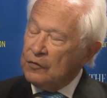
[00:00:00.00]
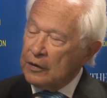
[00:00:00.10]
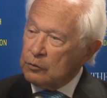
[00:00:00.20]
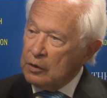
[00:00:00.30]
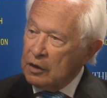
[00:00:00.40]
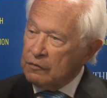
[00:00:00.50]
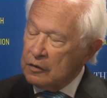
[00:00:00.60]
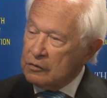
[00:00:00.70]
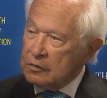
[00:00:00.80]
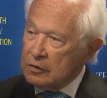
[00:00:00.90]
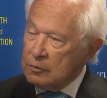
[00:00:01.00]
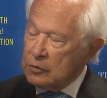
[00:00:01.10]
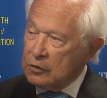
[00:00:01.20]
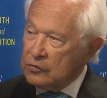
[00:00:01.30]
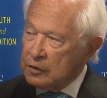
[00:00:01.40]
In fact, when I voted in
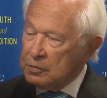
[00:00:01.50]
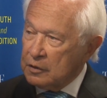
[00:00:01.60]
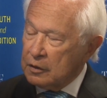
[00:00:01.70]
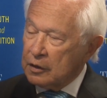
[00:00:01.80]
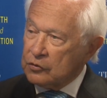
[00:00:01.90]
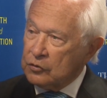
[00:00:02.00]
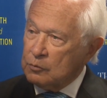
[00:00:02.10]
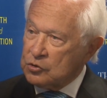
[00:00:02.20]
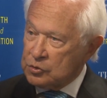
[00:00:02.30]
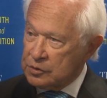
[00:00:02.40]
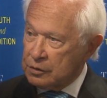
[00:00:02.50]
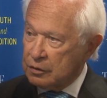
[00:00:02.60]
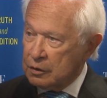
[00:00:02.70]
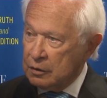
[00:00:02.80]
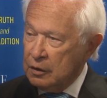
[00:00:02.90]
the municipal election, which was
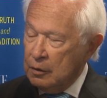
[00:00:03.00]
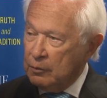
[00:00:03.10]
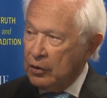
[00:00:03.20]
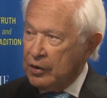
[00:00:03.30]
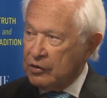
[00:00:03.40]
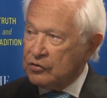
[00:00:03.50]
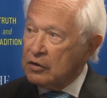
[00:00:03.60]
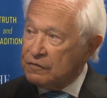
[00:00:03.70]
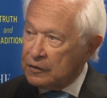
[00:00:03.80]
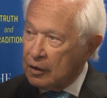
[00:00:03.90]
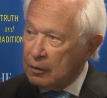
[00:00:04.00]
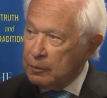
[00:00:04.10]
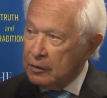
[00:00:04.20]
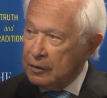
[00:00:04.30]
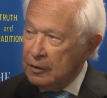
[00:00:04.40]
at the Bondi Surf
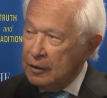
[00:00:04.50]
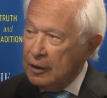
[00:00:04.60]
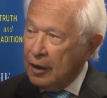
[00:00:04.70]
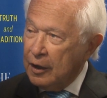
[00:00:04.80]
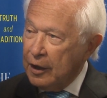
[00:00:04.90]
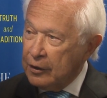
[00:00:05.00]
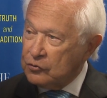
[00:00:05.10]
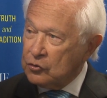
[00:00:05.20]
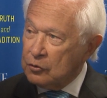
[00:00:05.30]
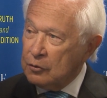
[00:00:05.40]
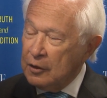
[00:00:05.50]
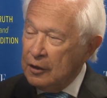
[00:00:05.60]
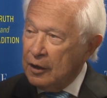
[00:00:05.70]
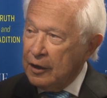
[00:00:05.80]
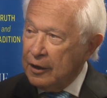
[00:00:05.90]
Club, I had to
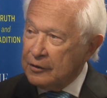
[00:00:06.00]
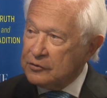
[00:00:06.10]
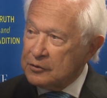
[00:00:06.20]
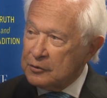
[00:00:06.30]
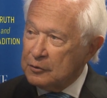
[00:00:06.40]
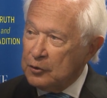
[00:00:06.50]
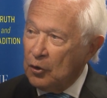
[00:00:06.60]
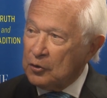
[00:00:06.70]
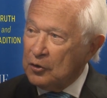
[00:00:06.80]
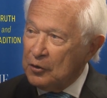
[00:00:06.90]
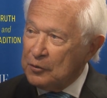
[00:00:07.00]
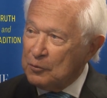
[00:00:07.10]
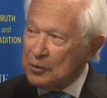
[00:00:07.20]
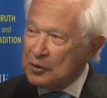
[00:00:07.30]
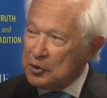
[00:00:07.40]
log
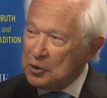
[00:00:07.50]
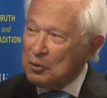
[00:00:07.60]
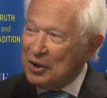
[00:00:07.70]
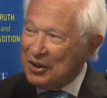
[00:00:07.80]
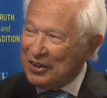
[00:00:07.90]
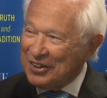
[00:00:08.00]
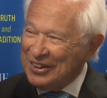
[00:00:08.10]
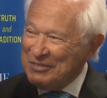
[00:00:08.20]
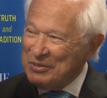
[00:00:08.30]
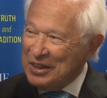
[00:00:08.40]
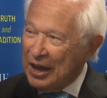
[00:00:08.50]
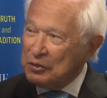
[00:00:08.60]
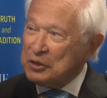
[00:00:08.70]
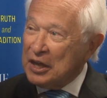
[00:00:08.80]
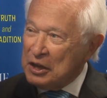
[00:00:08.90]
on with the QR
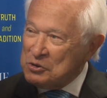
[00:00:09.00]
at the